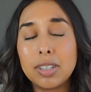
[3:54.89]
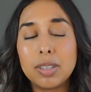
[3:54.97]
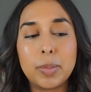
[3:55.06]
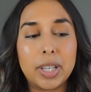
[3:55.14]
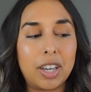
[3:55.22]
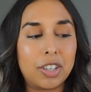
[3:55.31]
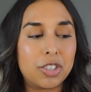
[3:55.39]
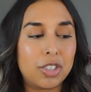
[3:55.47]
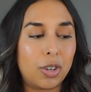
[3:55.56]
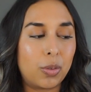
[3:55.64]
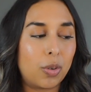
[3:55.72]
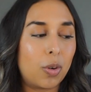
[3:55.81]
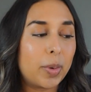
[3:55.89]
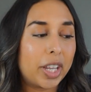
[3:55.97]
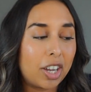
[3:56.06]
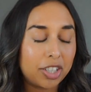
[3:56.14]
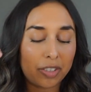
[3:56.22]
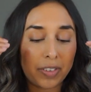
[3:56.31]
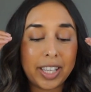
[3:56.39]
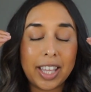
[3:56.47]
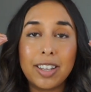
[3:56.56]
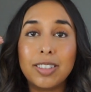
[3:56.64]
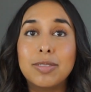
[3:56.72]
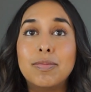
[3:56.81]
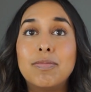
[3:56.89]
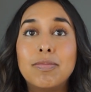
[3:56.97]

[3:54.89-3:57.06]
Oh my gosh, no. Oh my gosh, if I can't